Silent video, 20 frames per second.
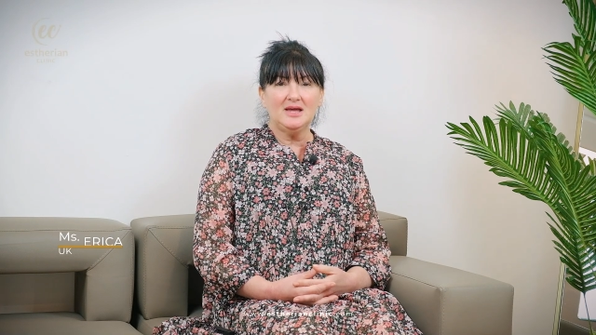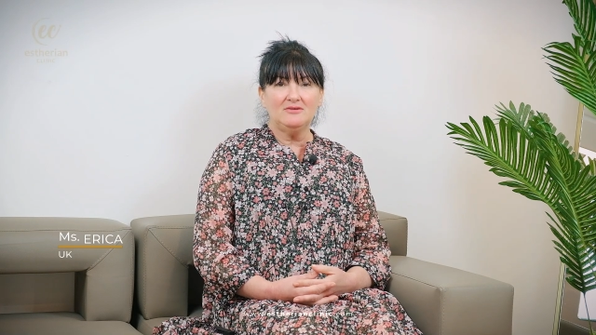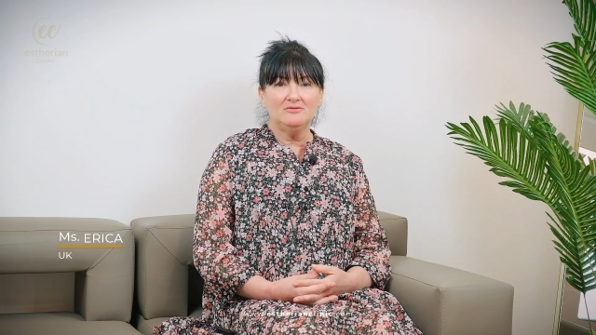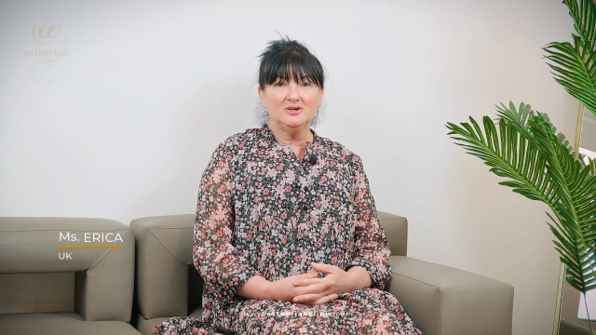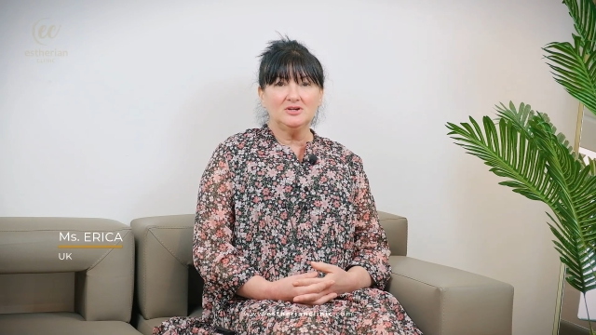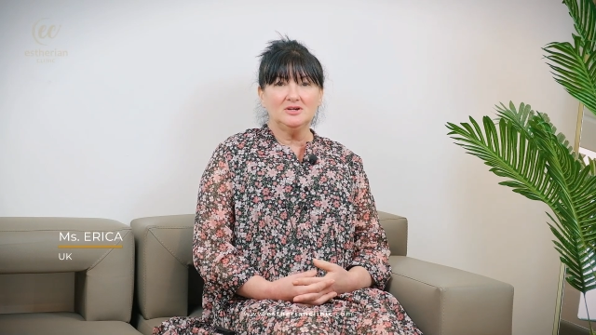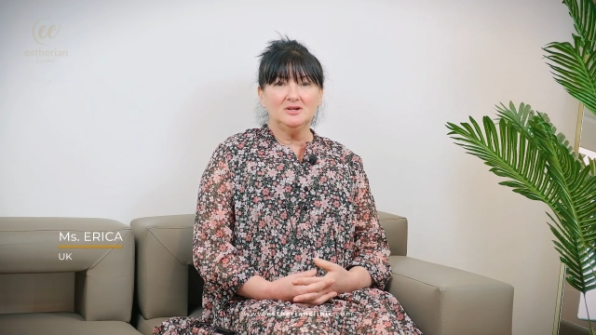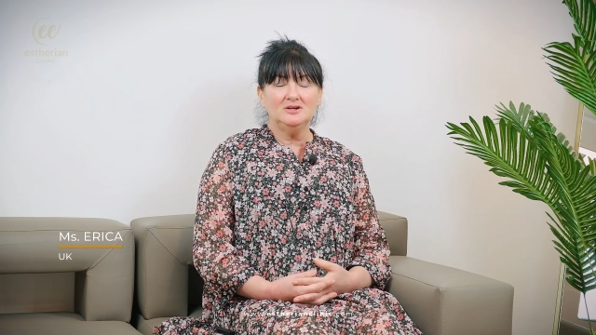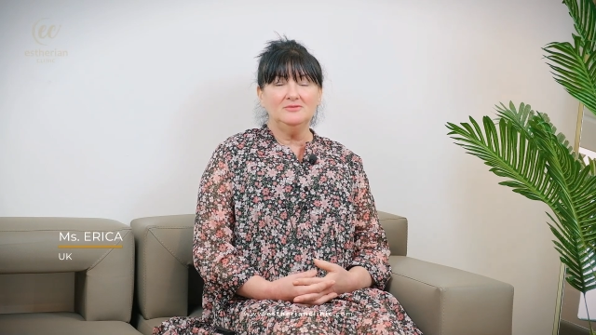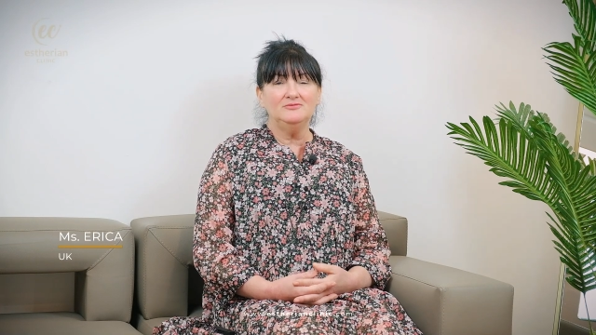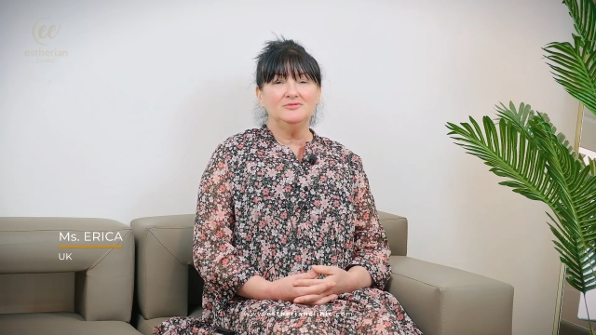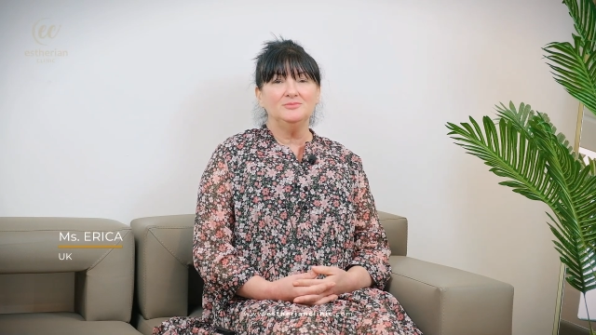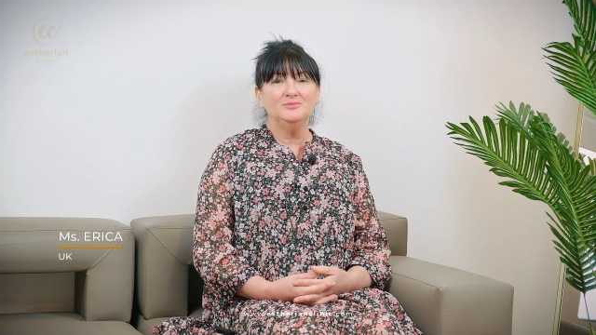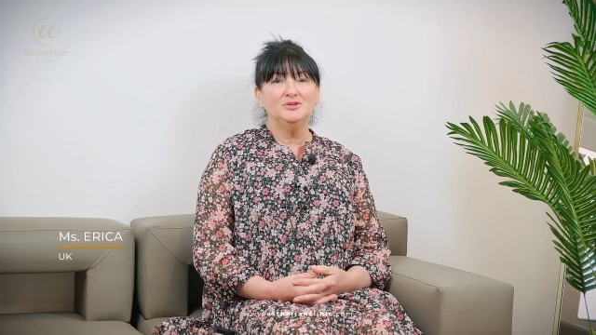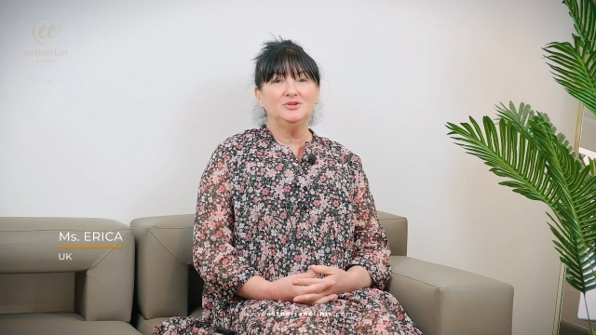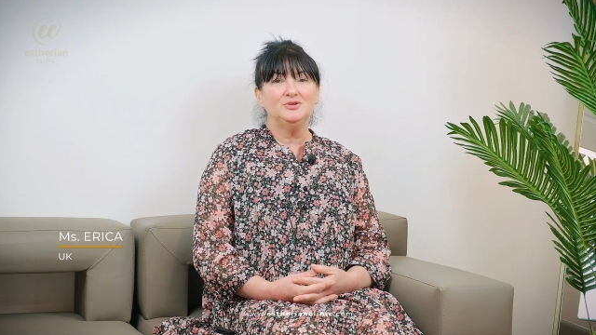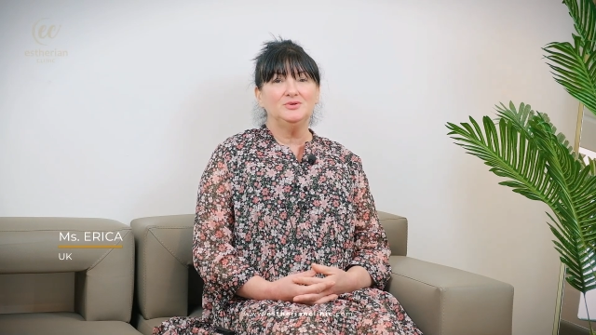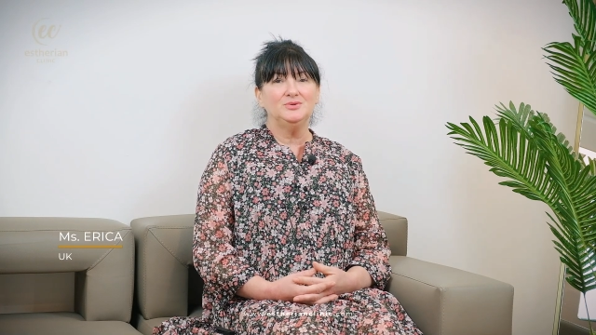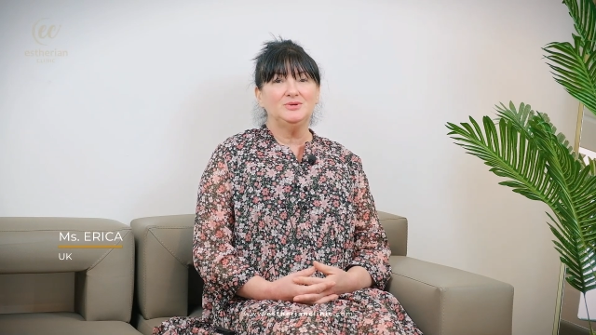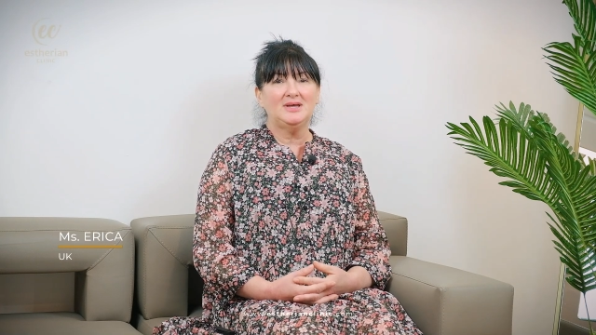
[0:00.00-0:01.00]
Erica. I'm from
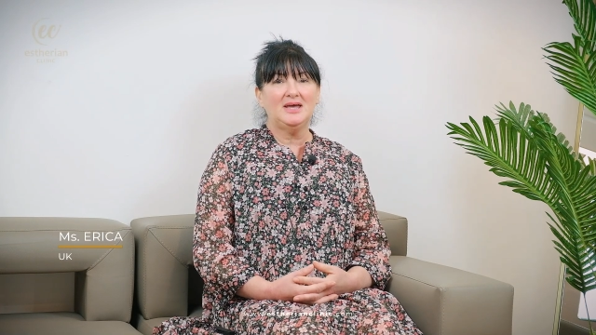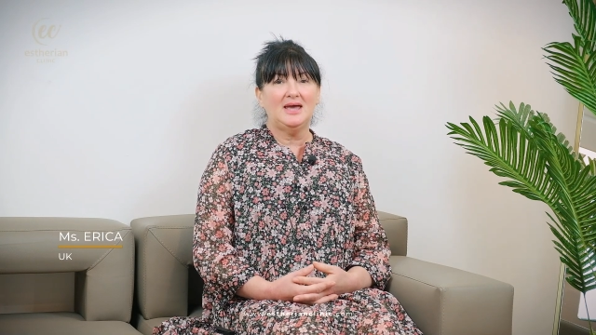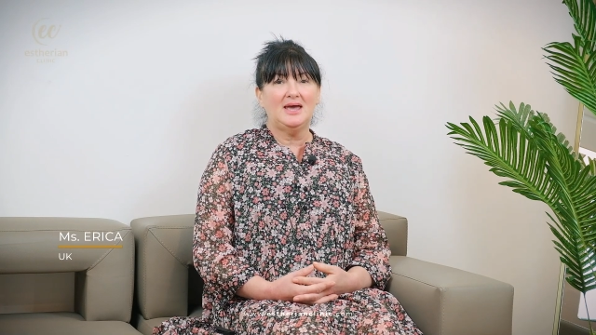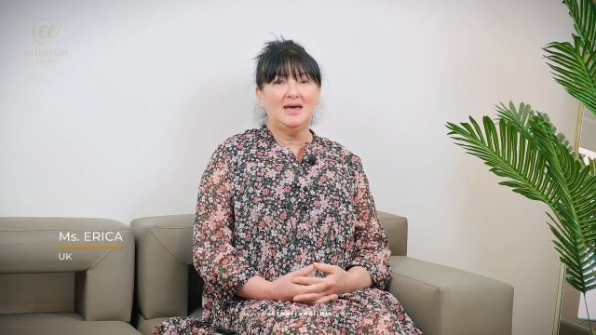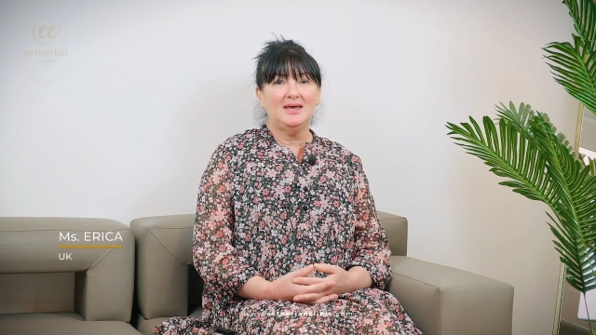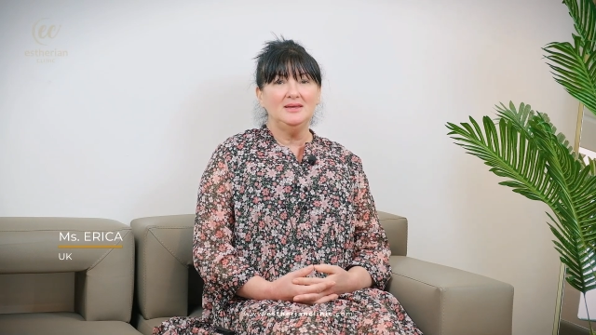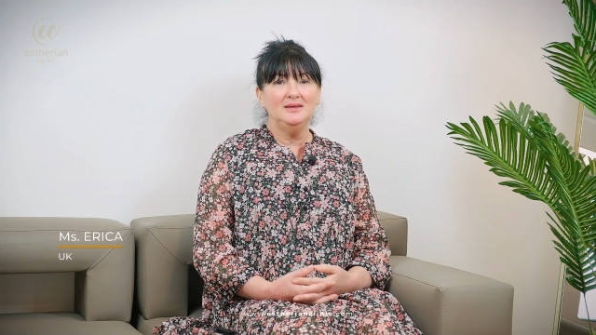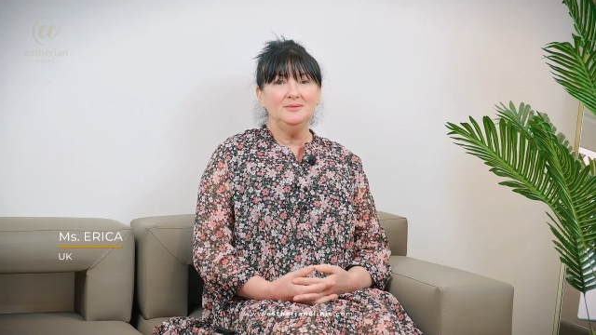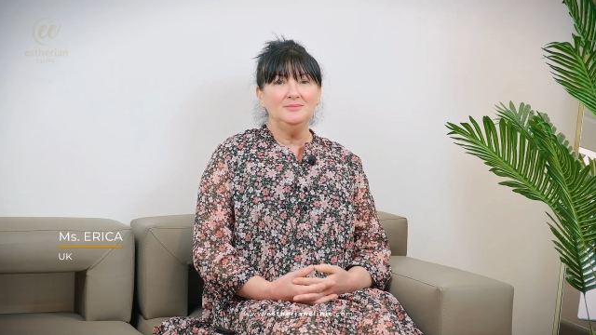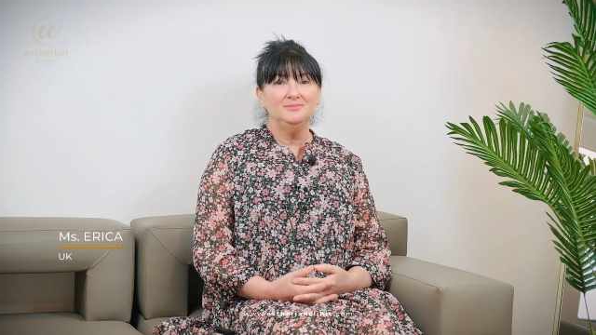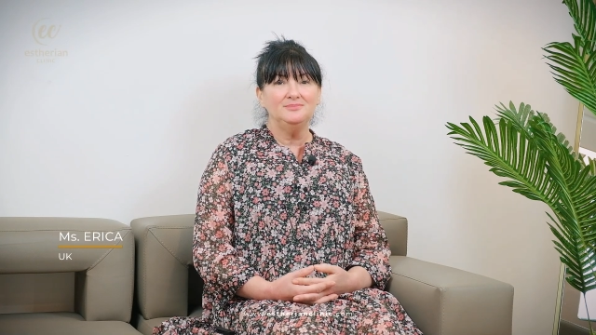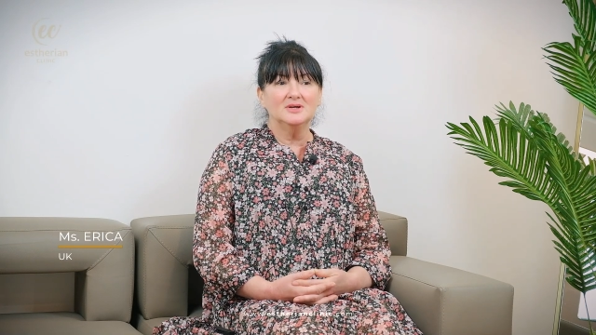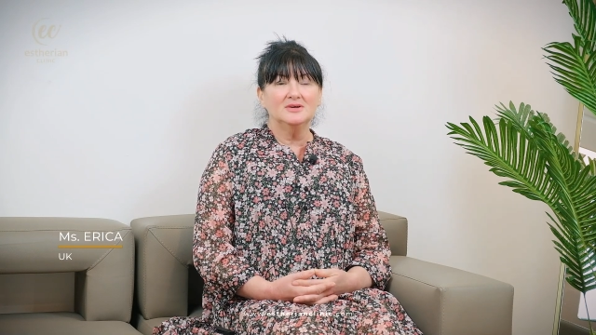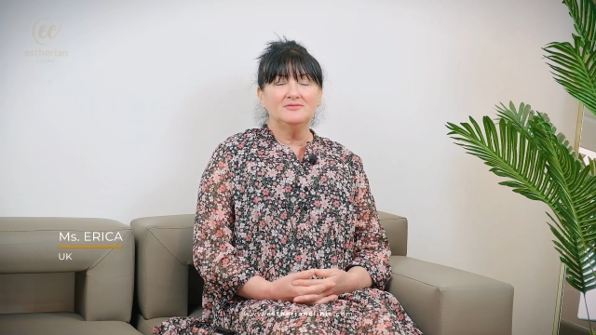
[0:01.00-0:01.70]
the UK.